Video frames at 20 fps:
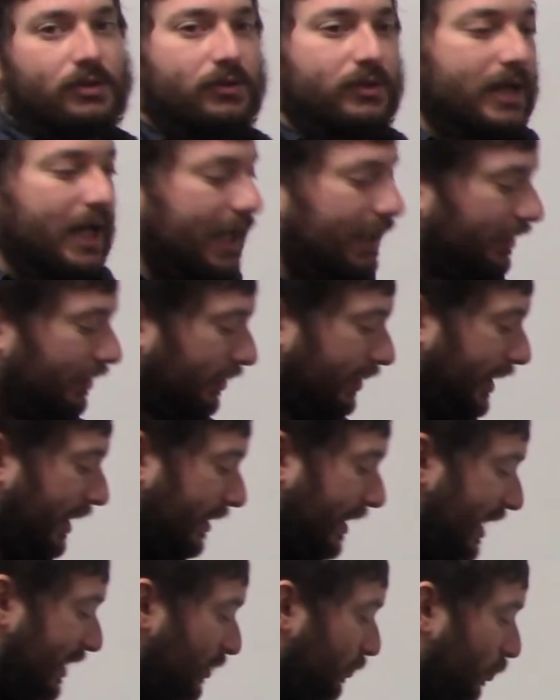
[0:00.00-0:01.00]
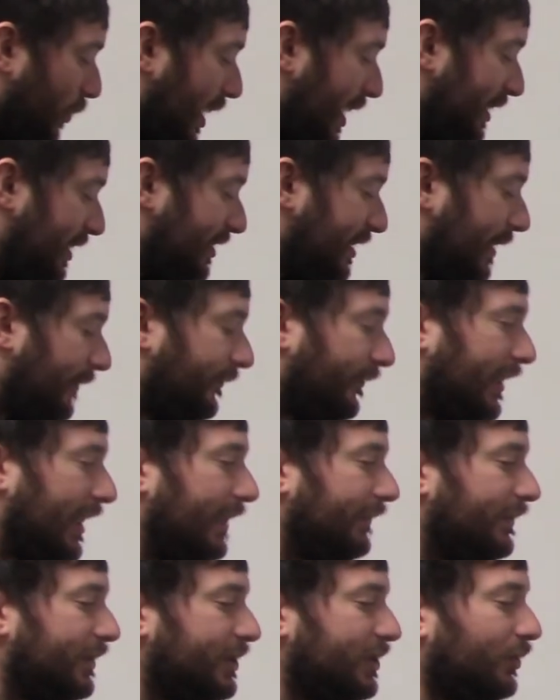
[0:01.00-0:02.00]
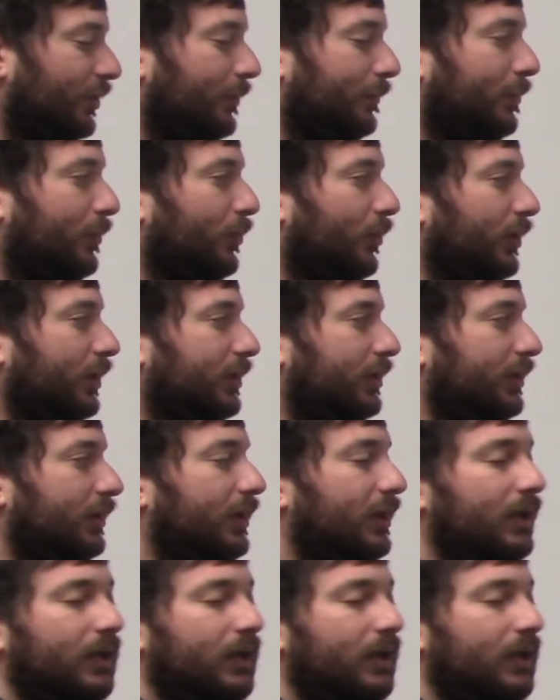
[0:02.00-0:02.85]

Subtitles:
that. Okay, that's why step 5 is so important.